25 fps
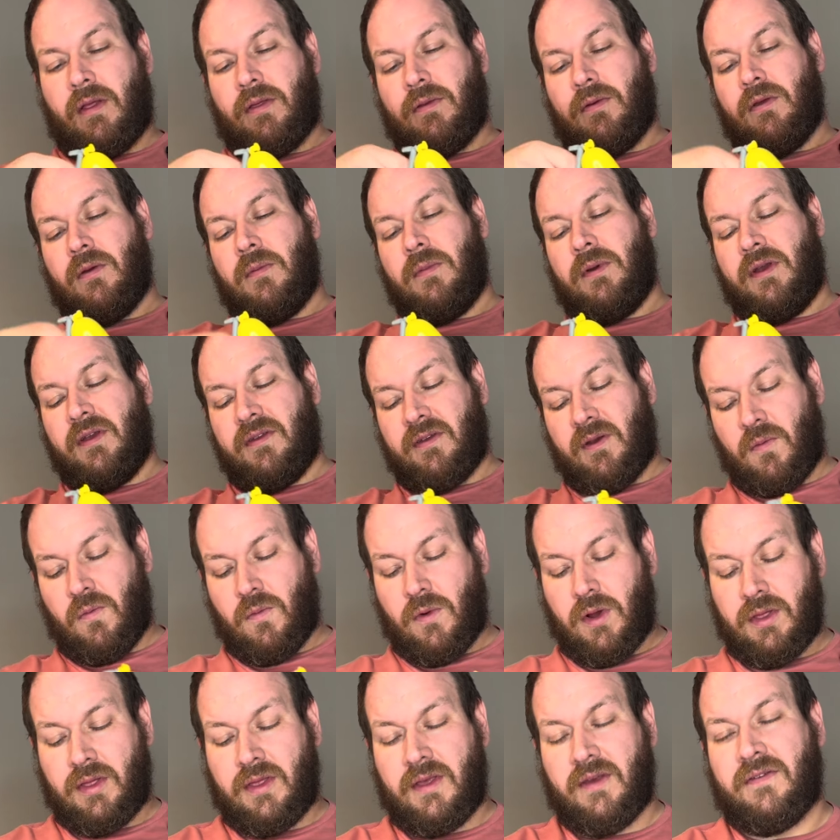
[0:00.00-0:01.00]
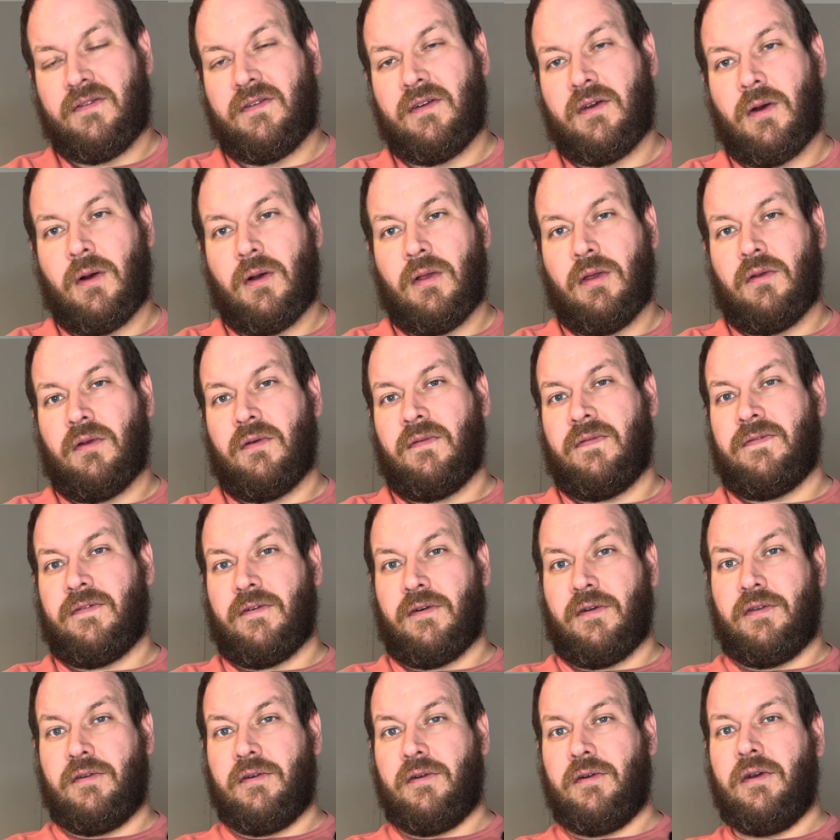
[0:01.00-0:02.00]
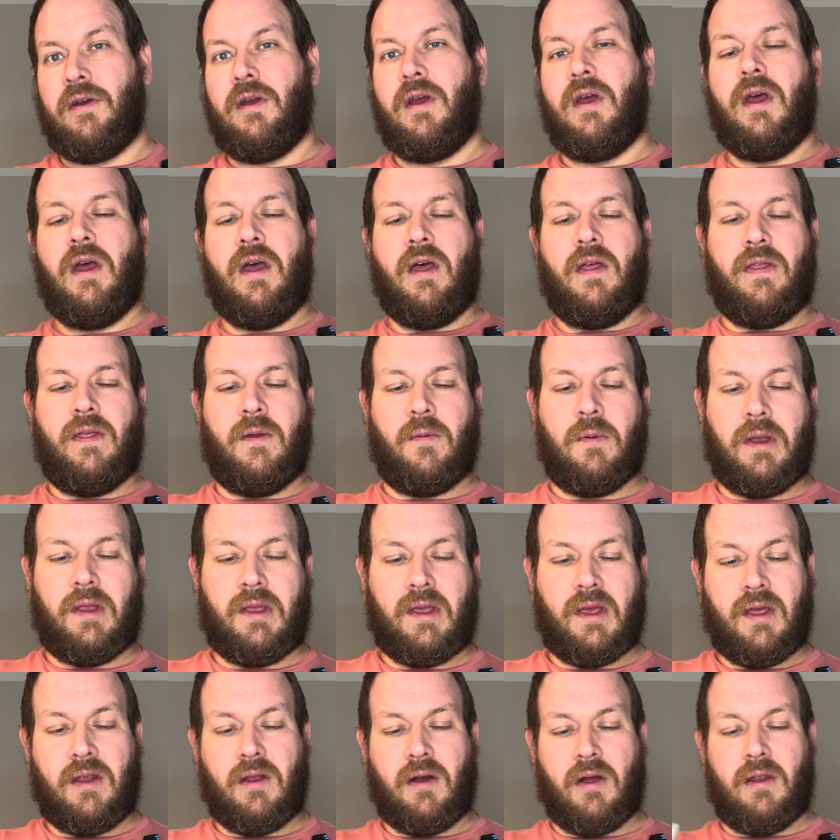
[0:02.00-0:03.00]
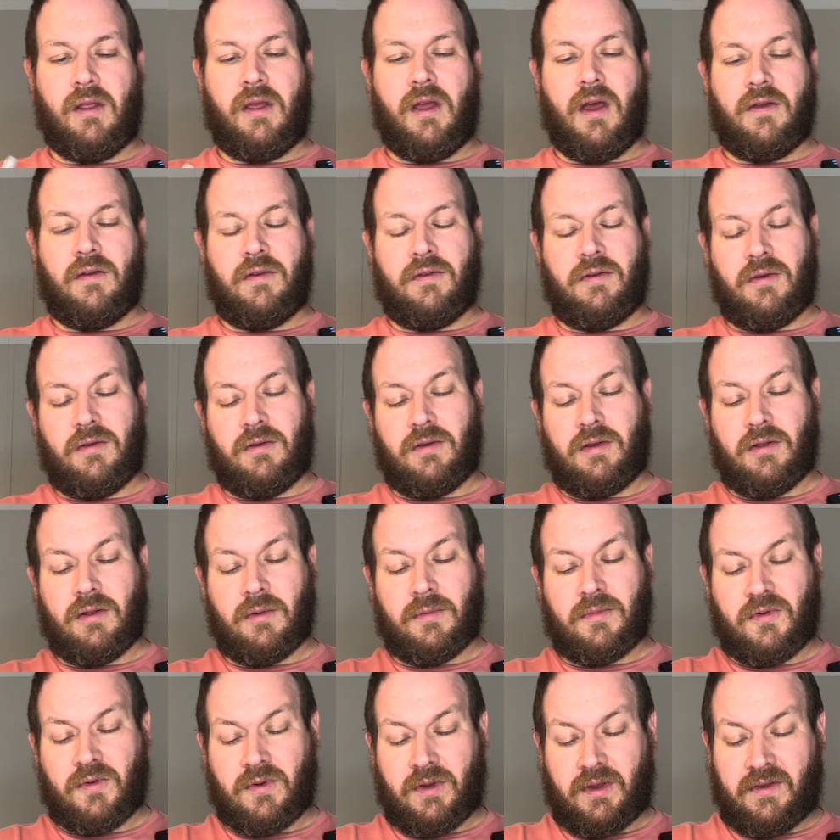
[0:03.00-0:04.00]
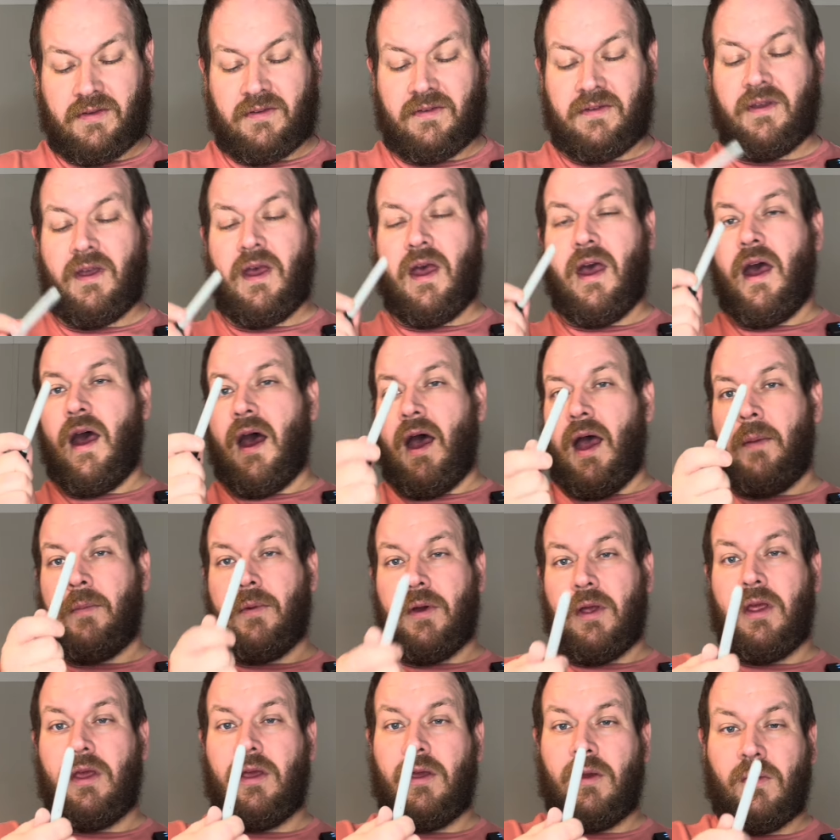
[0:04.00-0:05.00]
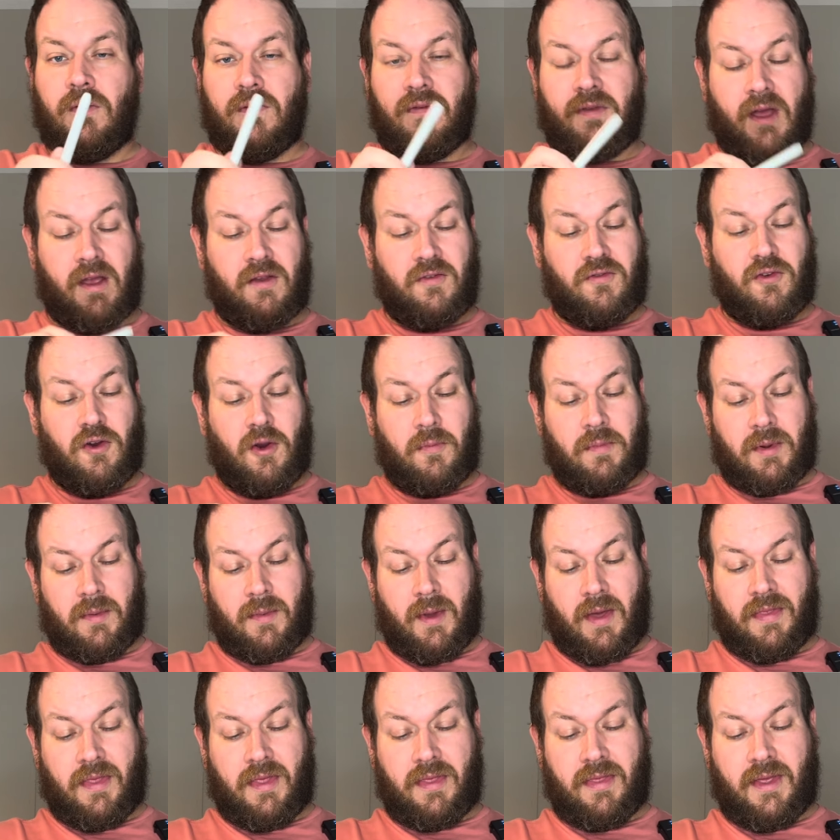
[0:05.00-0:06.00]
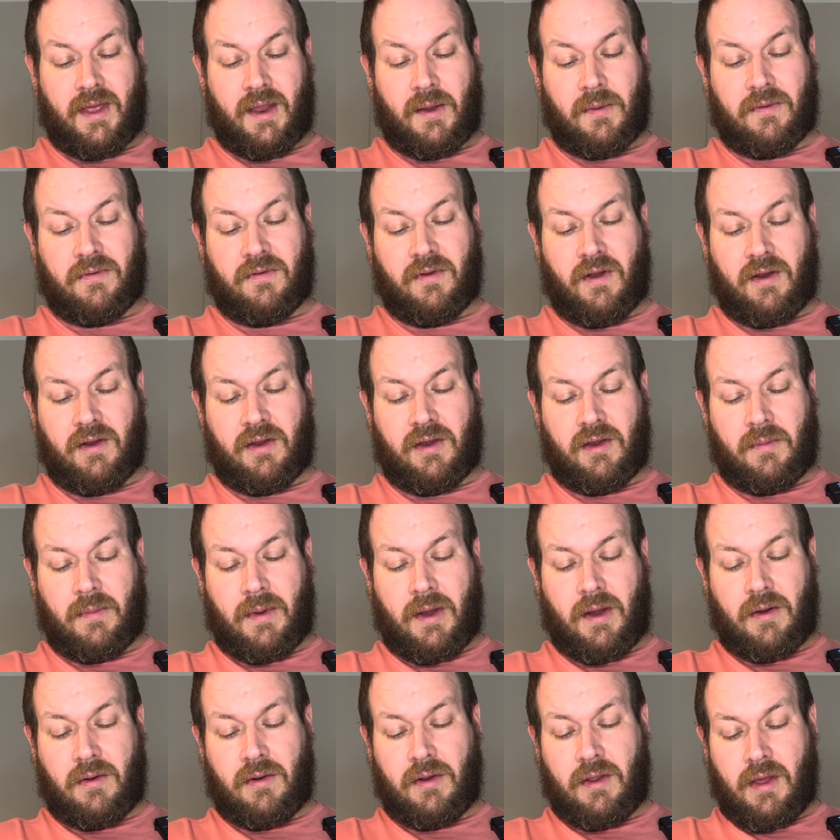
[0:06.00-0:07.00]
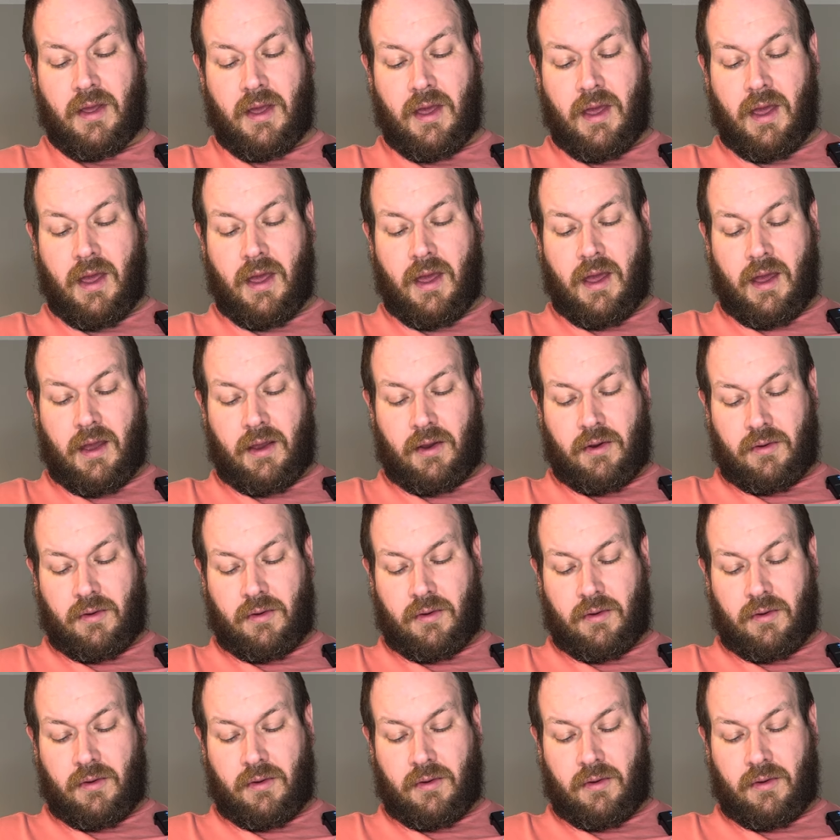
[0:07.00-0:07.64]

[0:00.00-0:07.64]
through there, because I want this to go a little further than we did on the other 2 tulip twists, I'm going to use that Sharpie method that I was talking about and